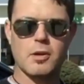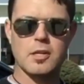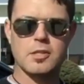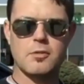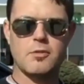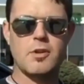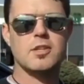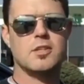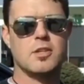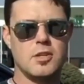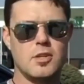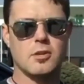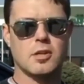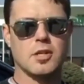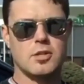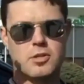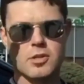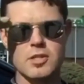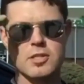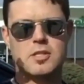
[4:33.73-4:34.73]
the smaller
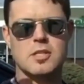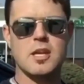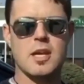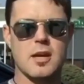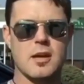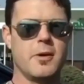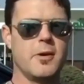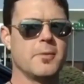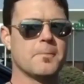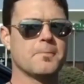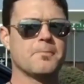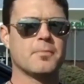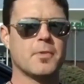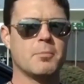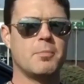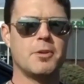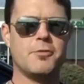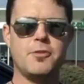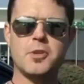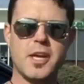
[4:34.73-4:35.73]
SUVs, you do, because you can see it.
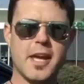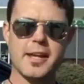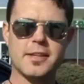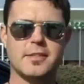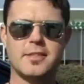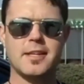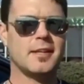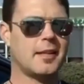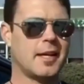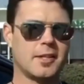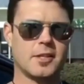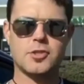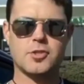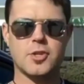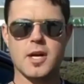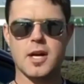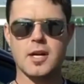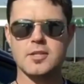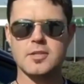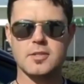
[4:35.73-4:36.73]
But if you can't see
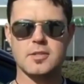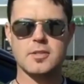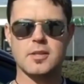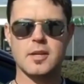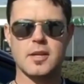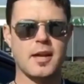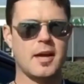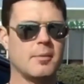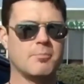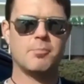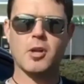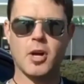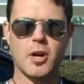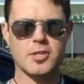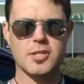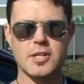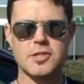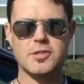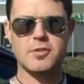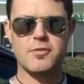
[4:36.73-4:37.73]
it, like the trucks,
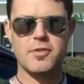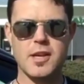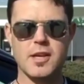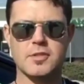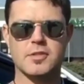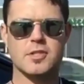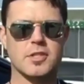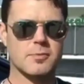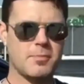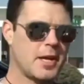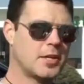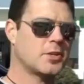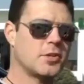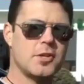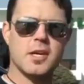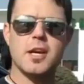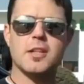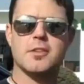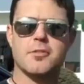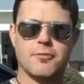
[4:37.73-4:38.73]
large SUVs,
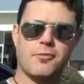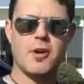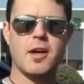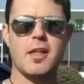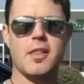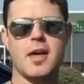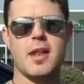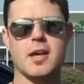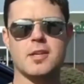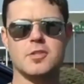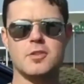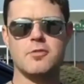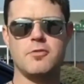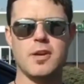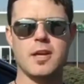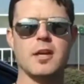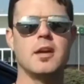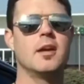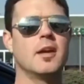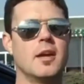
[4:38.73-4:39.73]
just make sure you hit the front of that
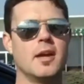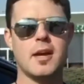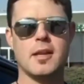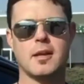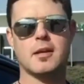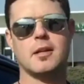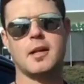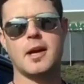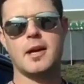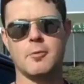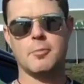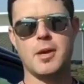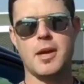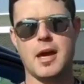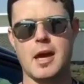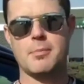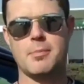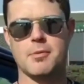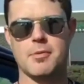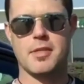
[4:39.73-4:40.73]
SUV, and the
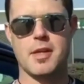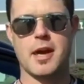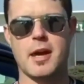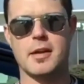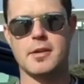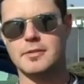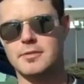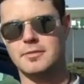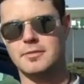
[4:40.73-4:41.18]
client will be happy with